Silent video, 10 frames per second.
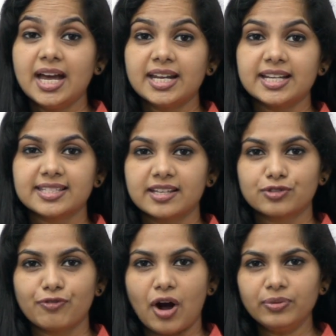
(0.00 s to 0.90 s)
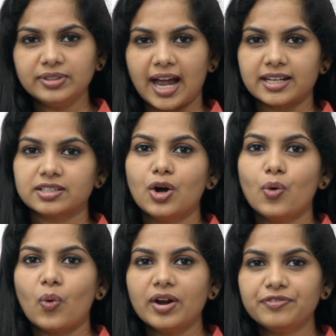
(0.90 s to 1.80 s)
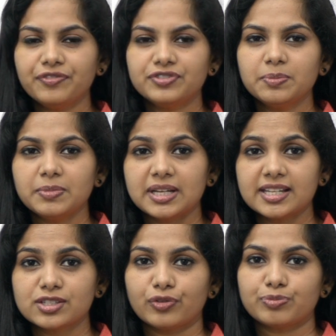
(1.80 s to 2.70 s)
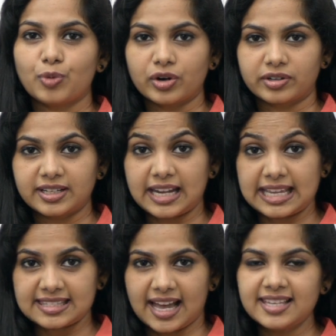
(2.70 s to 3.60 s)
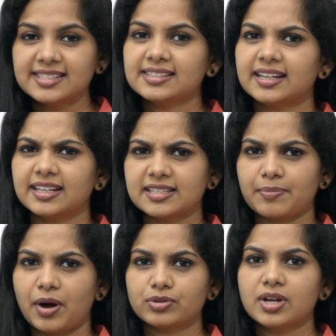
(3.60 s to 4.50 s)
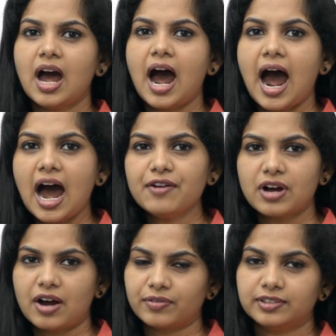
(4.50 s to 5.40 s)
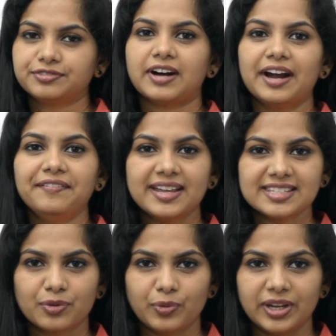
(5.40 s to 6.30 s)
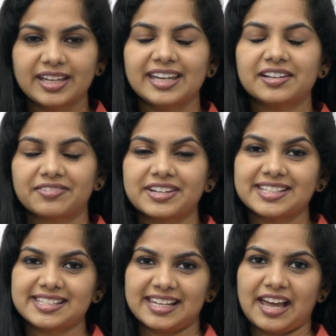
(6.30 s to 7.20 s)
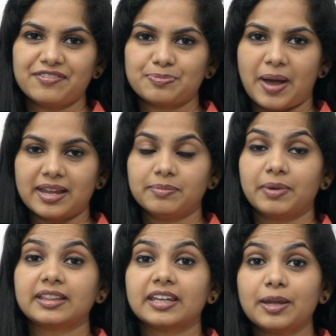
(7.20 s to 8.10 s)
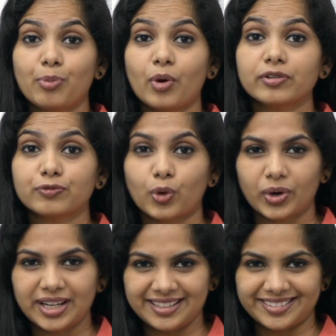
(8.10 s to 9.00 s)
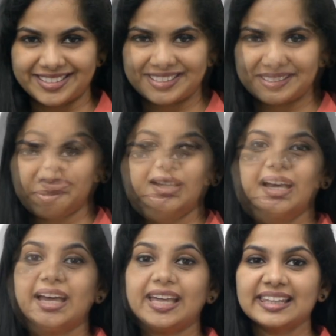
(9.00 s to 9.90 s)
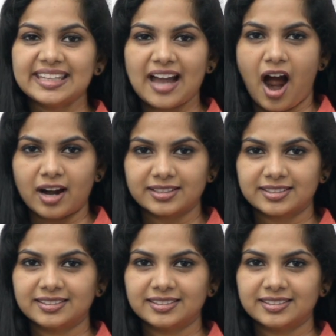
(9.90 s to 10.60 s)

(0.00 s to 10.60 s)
Research found that 150 minutes of moderate exercise, that is about half hour 5 days a week, increases lifespan by 3.4 years. Healthy heart.